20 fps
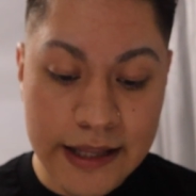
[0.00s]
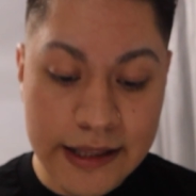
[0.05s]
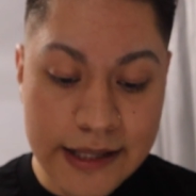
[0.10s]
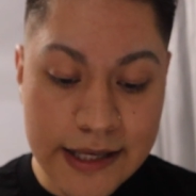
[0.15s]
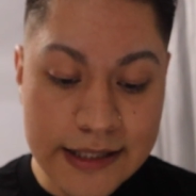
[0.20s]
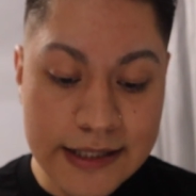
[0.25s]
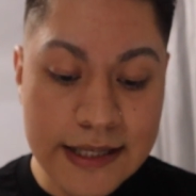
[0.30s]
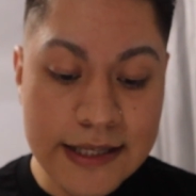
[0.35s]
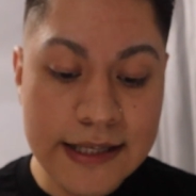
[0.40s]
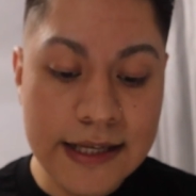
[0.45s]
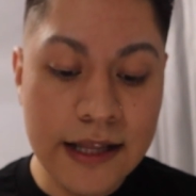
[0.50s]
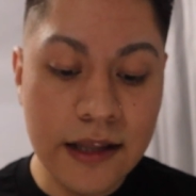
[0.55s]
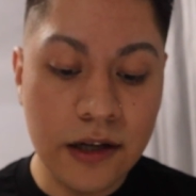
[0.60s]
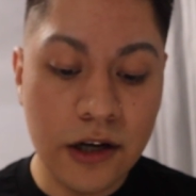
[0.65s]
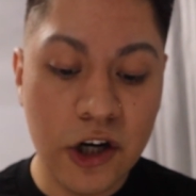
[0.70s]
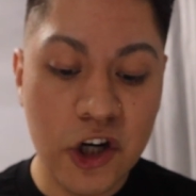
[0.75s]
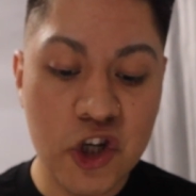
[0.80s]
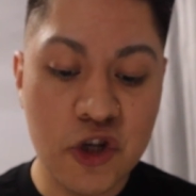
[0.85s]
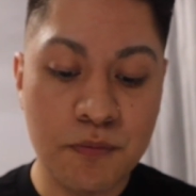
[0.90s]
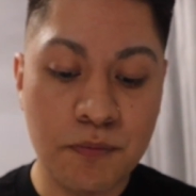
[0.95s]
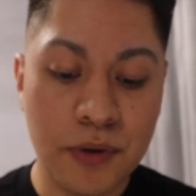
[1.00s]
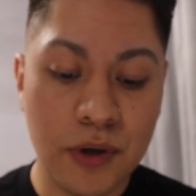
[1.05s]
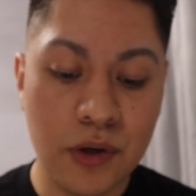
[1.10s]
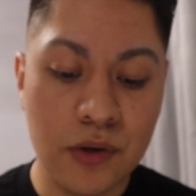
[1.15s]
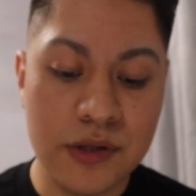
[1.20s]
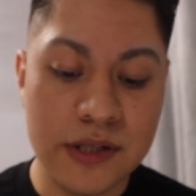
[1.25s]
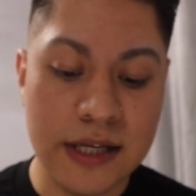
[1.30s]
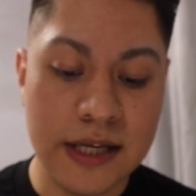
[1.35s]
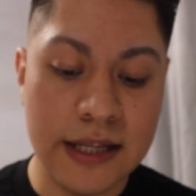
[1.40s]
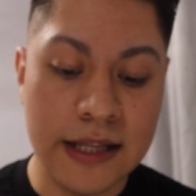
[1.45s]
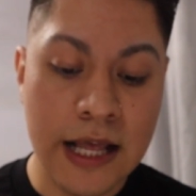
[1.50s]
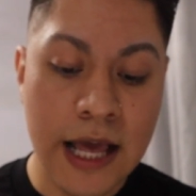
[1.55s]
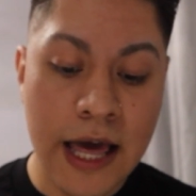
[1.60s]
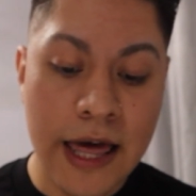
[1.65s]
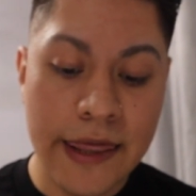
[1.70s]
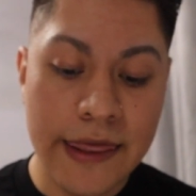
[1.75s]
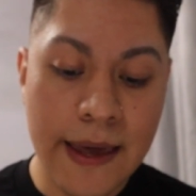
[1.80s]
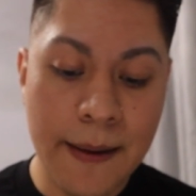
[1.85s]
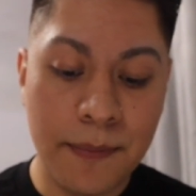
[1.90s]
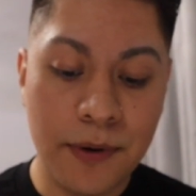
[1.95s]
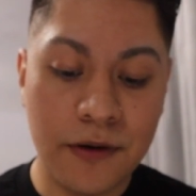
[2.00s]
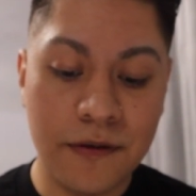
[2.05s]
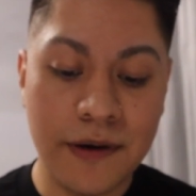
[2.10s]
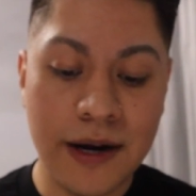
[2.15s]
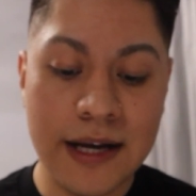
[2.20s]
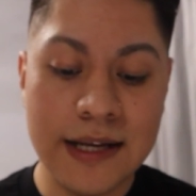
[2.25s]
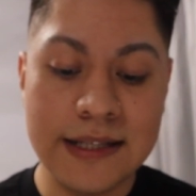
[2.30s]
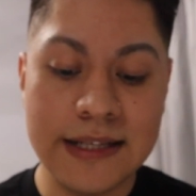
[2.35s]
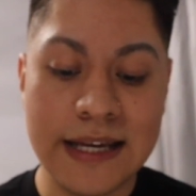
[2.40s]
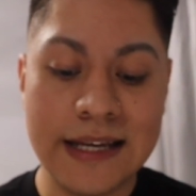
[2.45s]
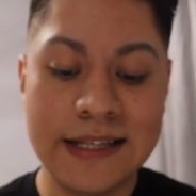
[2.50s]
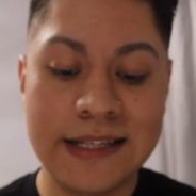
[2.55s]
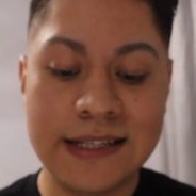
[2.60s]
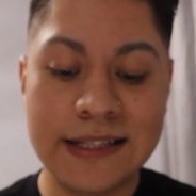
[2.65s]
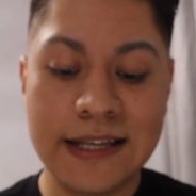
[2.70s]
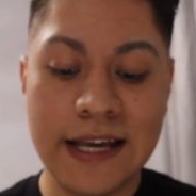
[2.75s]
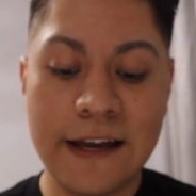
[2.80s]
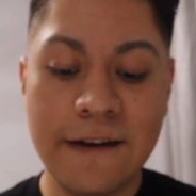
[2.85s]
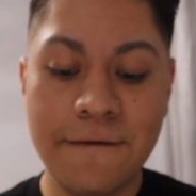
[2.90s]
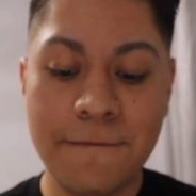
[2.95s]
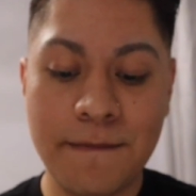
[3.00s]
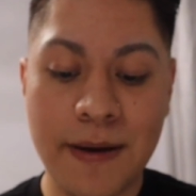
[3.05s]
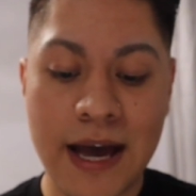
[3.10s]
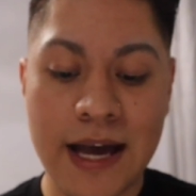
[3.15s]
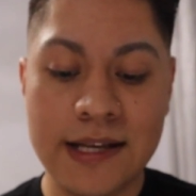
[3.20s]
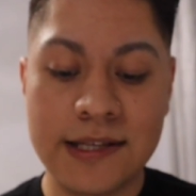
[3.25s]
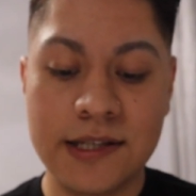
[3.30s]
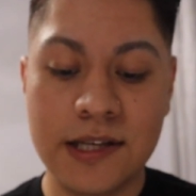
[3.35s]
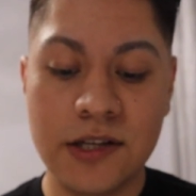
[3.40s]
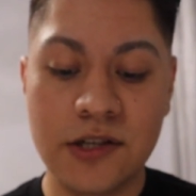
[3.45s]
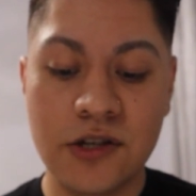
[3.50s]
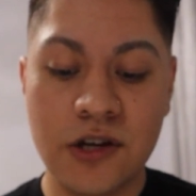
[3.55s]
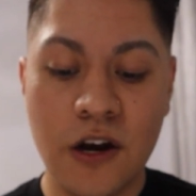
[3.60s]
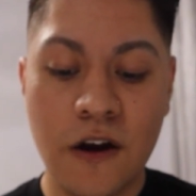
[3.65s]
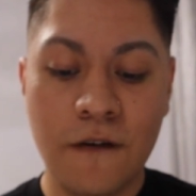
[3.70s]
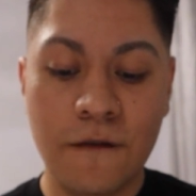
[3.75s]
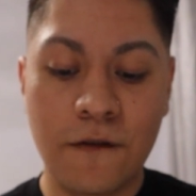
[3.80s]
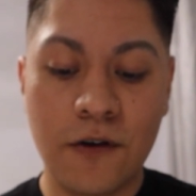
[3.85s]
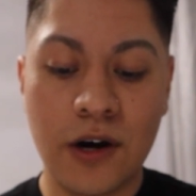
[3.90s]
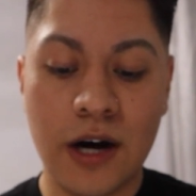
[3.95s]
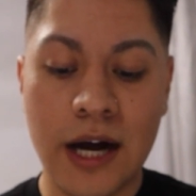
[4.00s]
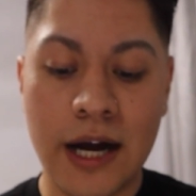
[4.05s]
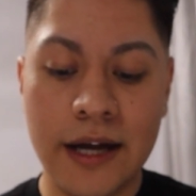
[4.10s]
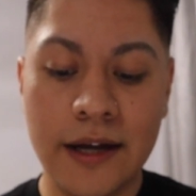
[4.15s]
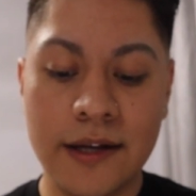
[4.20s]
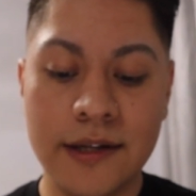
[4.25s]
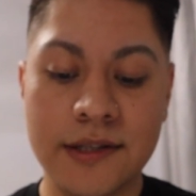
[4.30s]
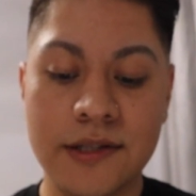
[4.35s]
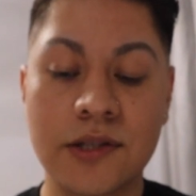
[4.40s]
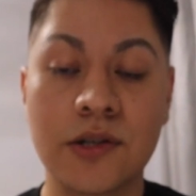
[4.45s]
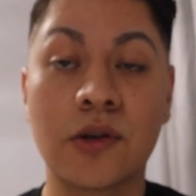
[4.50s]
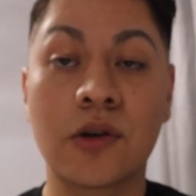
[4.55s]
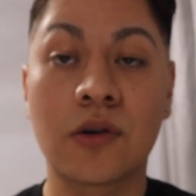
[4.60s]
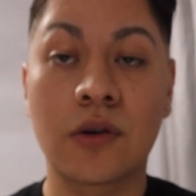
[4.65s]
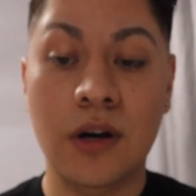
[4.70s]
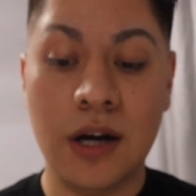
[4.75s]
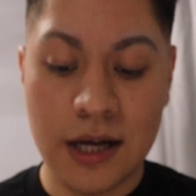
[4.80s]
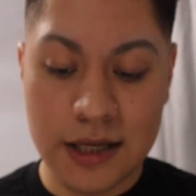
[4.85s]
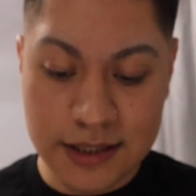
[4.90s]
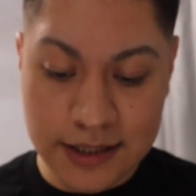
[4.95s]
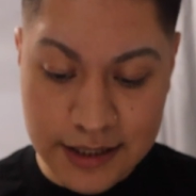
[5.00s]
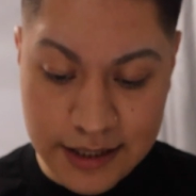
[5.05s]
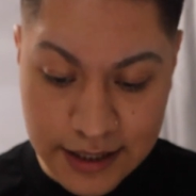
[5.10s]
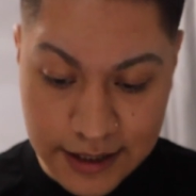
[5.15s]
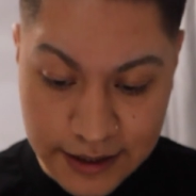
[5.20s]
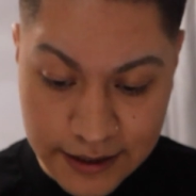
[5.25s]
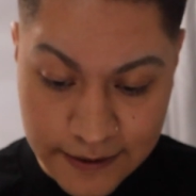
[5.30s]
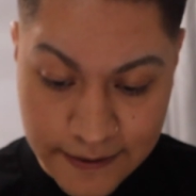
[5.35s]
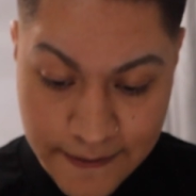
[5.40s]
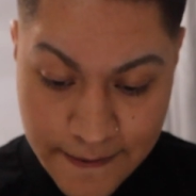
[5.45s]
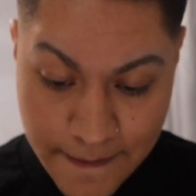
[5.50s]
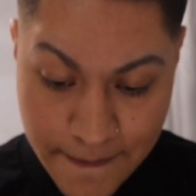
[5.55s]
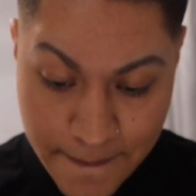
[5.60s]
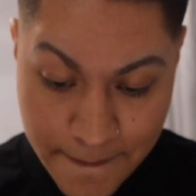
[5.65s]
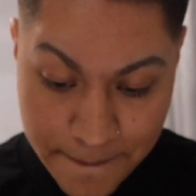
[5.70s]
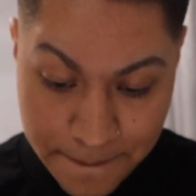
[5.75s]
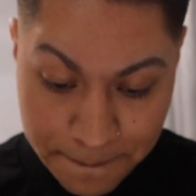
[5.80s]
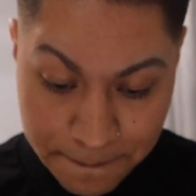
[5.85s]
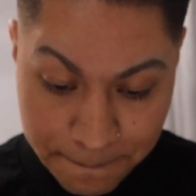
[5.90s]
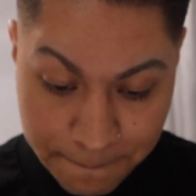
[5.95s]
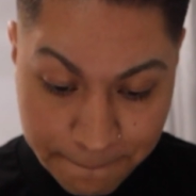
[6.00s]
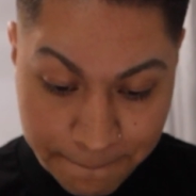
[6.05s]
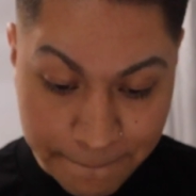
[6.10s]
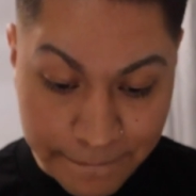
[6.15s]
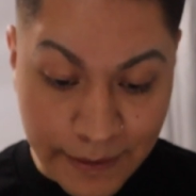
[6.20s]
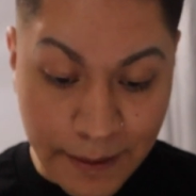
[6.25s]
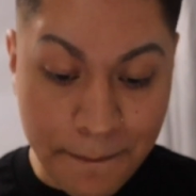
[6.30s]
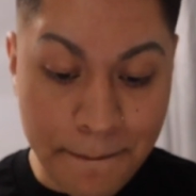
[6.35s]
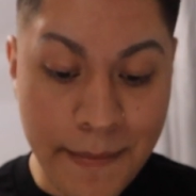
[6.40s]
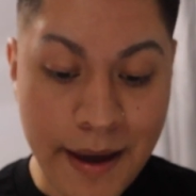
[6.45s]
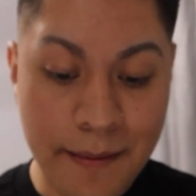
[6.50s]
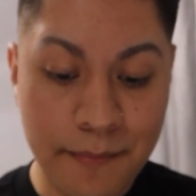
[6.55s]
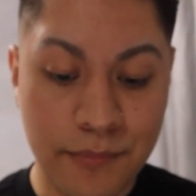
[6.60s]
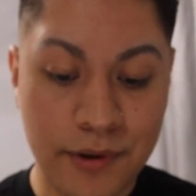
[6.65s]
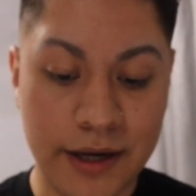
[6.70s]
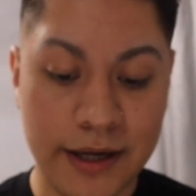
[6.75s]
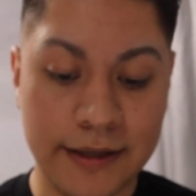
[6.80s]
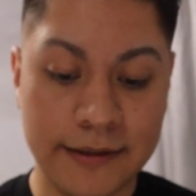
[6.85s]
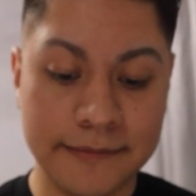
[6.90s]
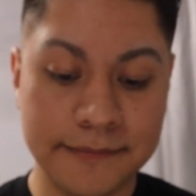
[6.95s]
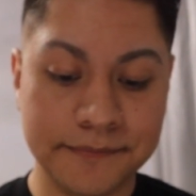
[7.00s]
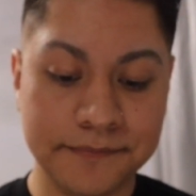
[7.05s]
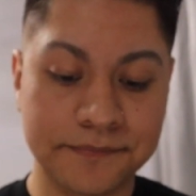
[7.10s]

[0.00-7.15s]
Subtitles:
This is a large protein that provides a safe passage for ions to cross the membrane.